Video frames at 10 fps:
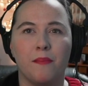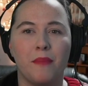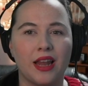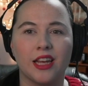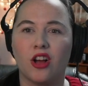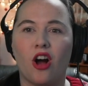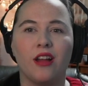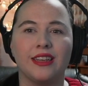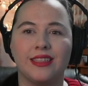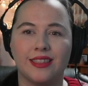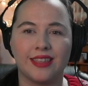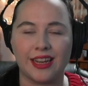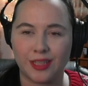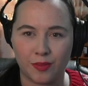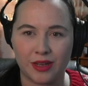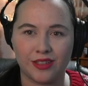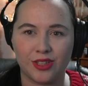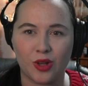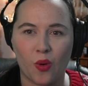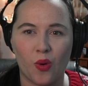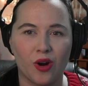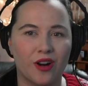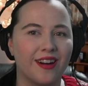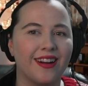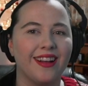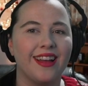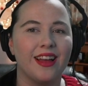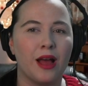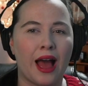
melancholy sentiments or